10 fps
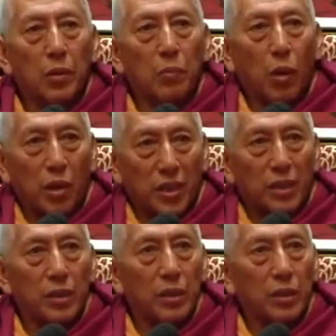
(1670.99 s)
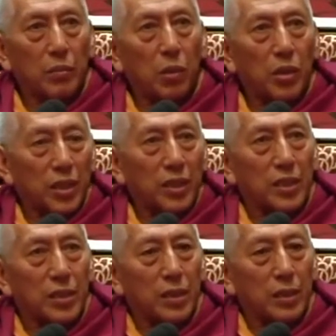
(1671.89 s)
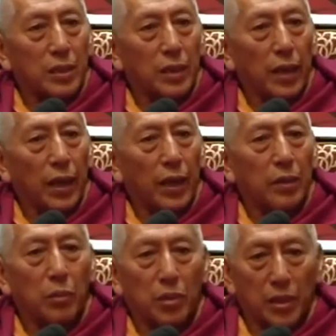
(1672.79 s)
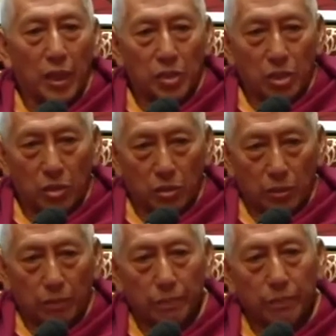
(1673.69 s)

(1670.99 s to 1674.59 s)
modern, modernity, and modernization.